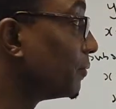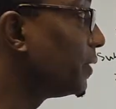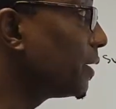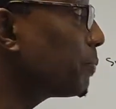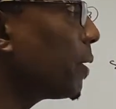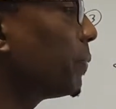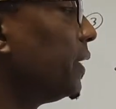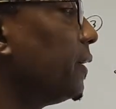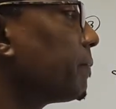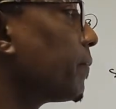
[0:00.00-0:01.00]
read it
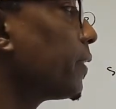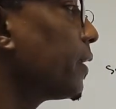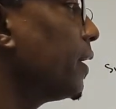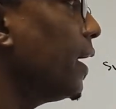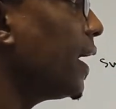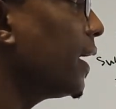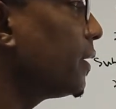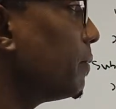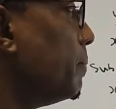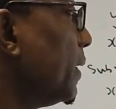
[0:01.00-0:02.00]
properly,
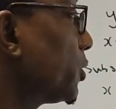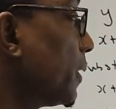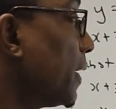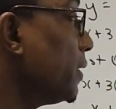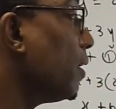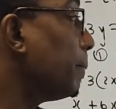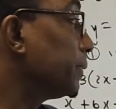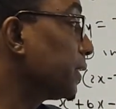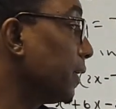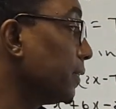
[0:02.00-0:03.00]
and make sure that the
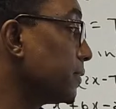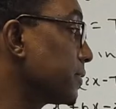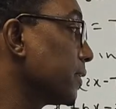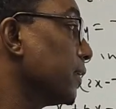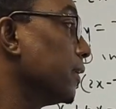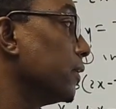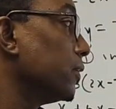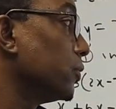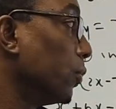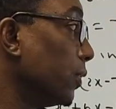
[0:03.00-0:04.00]
options,
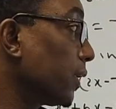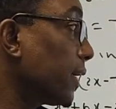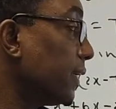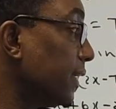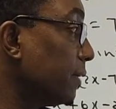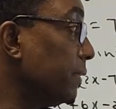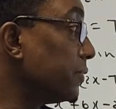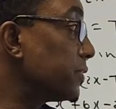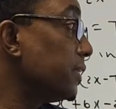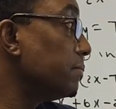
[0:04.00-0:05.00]
don't look at A, B,
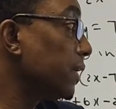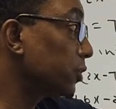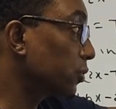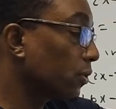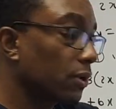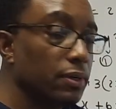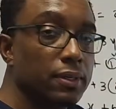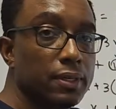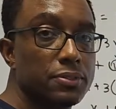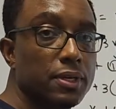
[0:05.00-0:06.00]
C, make
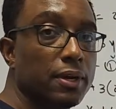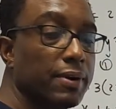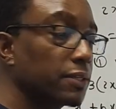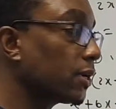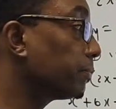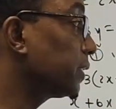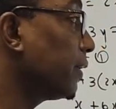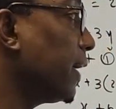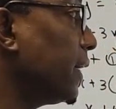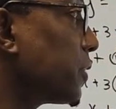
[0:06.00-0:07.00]
sure it's the correct
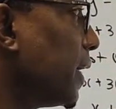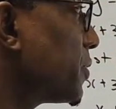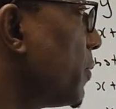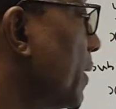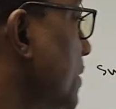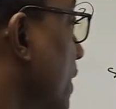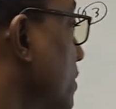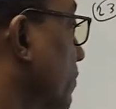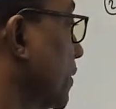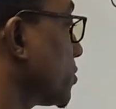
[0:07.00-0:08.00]
option, right? So let's see what's the
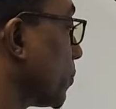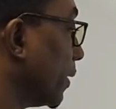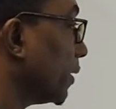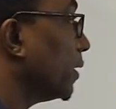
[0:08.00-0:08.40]
answer for this one.